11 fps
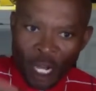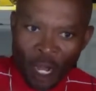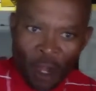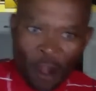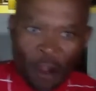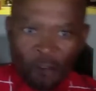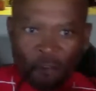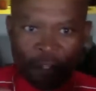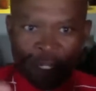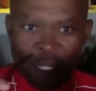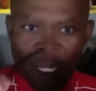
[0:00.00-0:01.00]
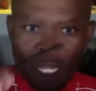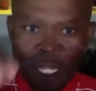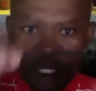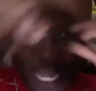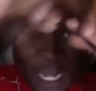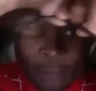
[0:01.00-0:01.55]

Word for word: curve that I'm